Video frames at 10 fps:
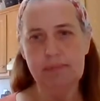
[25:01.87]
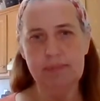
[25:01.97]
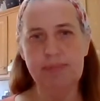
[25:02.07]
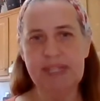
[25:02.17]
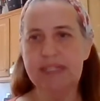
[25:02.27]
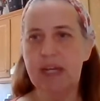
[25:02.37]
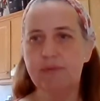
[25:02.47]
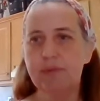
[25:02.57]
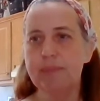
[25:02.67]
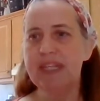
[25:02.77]
be in town
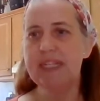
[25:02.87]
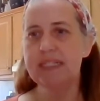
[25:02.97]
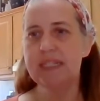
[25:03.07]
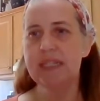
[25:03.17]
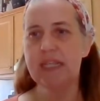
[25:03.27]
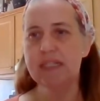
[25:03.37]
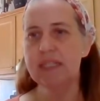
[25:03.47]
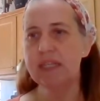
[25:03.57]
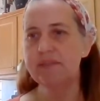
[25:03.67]
for meetings and things. He can